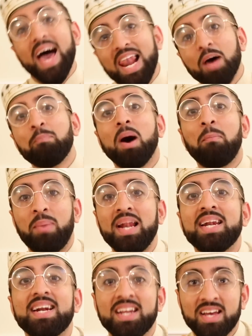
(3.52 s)
Hello, Bob
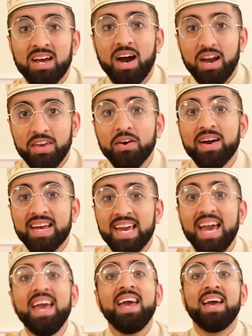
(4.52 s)
Builder. You
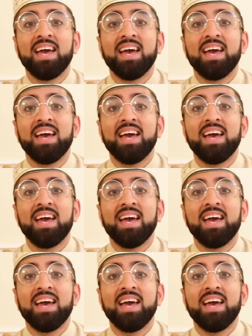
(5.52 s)
okay?